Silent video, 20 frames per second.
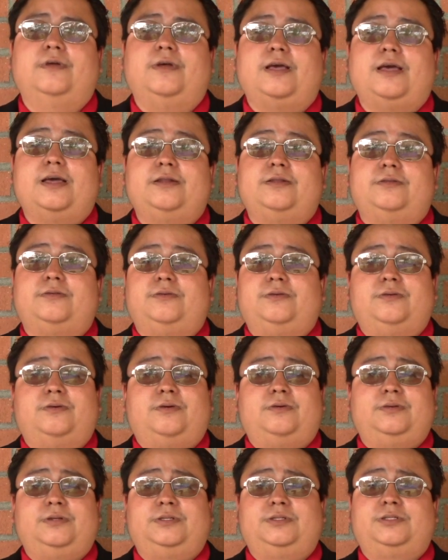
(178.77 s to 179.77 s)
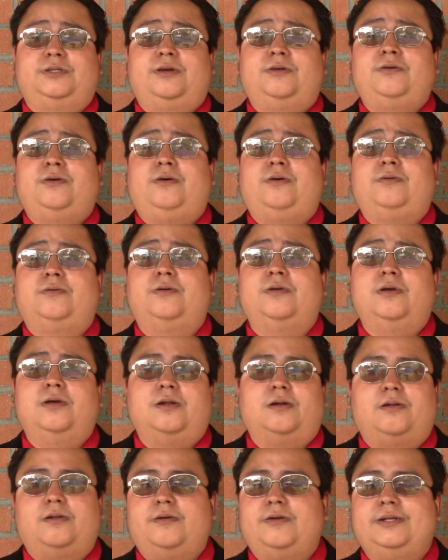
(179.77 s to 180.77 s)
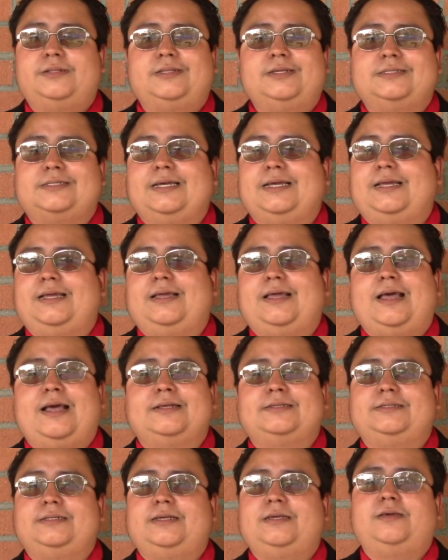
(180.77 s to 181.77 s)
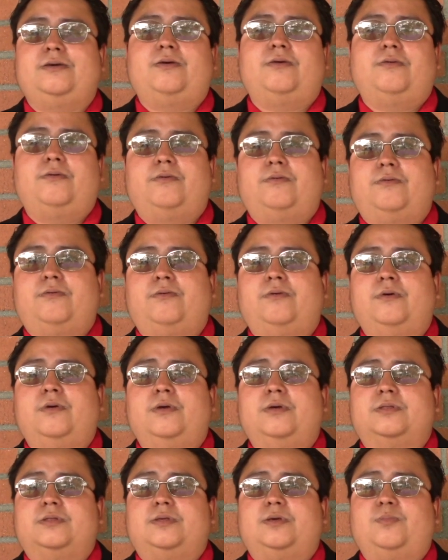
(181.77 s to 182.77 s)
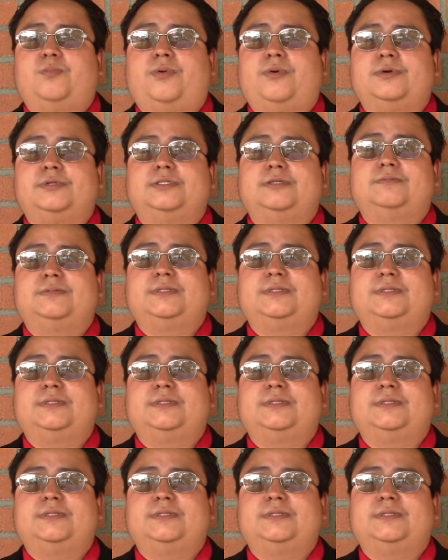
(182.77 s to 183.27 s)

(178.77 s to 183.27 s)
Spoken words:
And, you know, in general, learning things like SEO, the importance of